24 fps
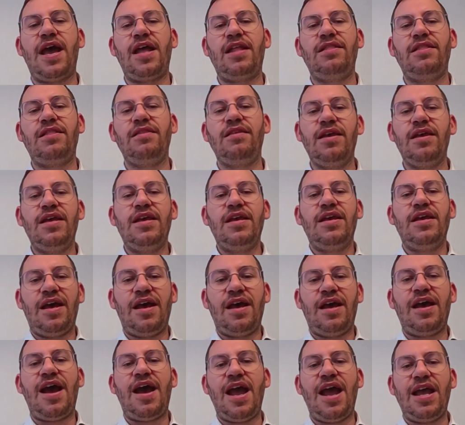And
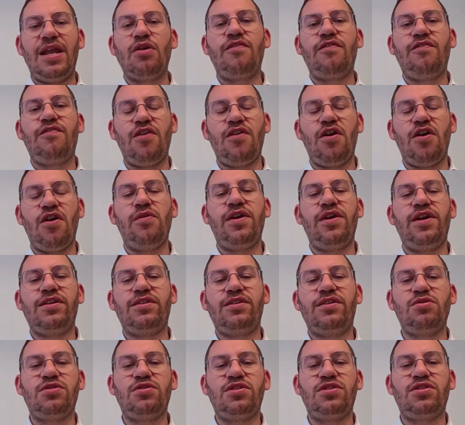I look
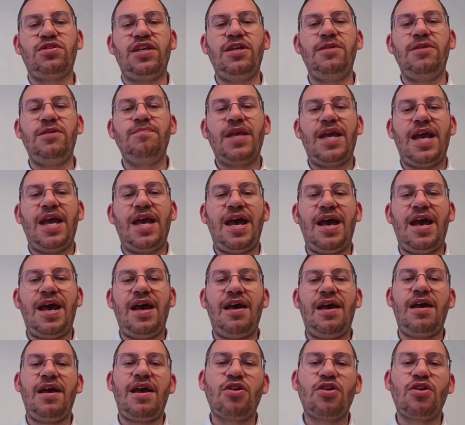forward to see
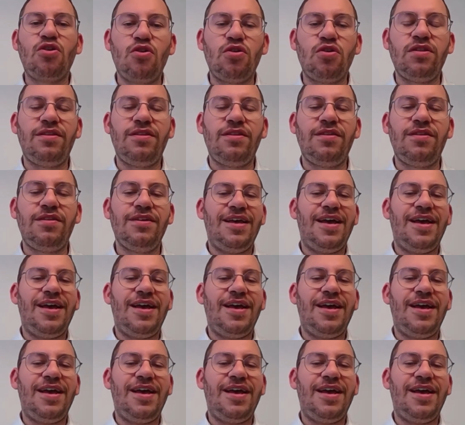a good